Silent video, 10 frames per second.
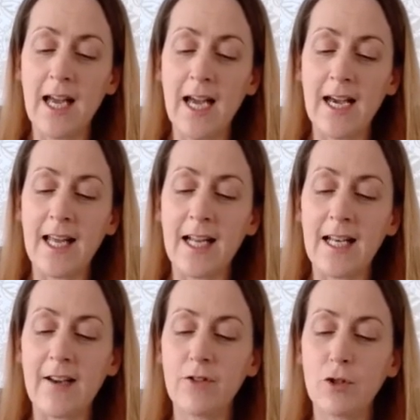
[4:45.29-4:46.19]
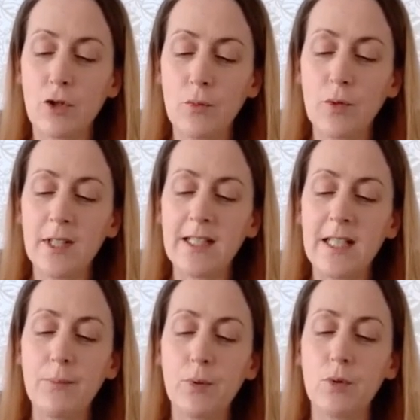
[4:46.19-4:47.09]
and had left numerous
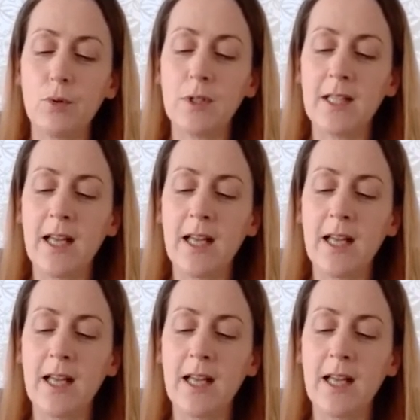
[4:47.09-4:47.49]
deep pools